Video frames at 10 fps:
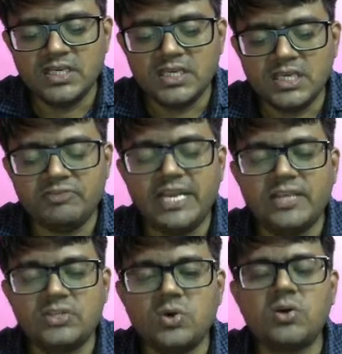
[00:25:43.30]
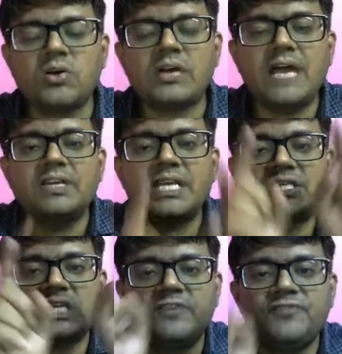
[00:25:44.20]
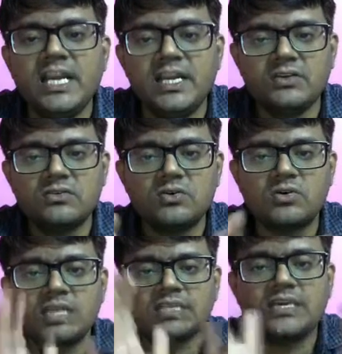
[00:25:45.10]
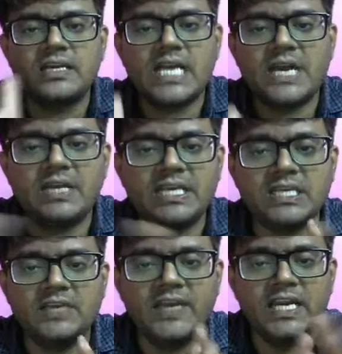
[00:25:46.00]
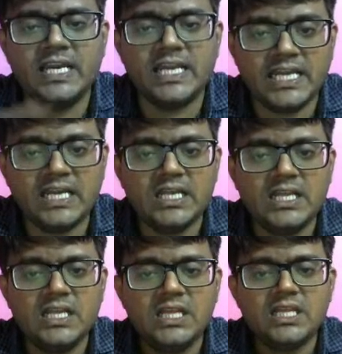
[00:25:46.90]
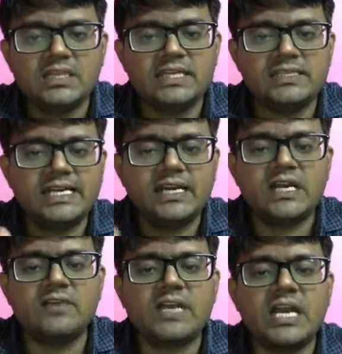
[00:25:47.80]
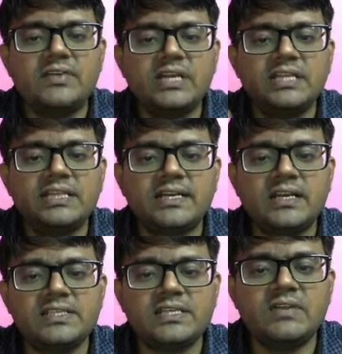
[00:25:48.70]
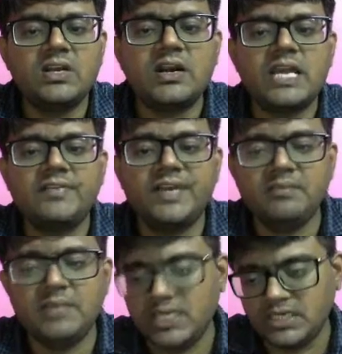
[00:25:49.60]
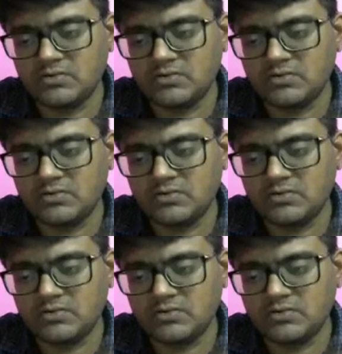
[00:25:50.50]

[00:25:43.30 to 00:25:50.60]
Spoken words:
If there is no gravitational field or region la gravitational field illana, then center of gravity in that region will not have any meaning.